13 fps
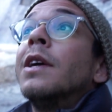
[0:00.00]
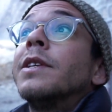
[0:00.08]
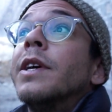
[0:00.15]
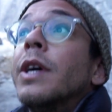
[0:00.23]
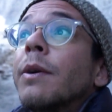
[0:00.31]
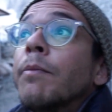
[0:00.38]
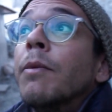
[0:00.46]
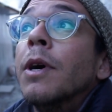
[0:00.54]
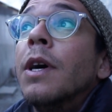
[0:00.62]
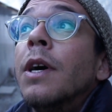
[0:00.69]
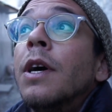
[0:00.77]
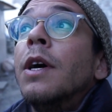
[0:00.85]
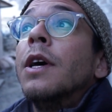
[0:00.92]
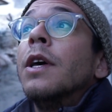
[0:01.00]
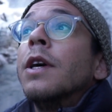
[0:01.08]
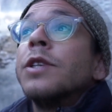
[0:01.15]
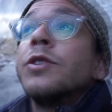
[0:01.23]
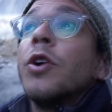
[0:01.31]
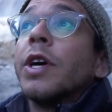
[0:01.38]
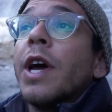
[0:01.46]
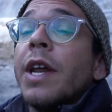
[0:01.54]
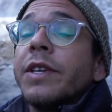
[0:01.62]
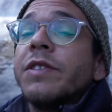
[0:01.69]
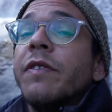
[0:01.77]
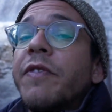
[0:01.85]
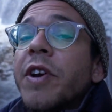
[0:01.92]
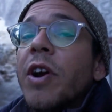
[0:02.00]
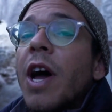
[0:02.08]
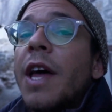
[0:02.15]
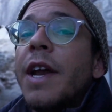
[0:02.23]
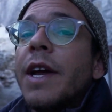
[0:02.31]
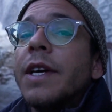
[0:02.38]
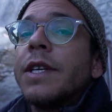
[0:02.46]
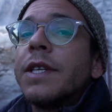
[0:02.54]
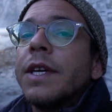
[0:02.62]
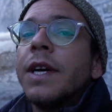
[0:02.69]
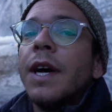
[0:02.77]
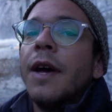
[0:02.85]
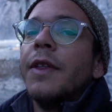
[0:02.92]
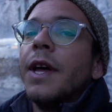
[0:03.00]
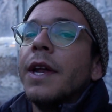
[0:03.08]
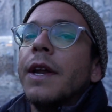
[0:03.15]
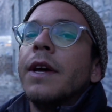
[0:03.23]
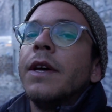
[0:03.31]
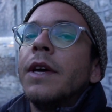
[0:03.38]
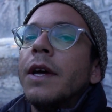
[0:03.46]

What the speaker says: Tim started getting severe headaches, and then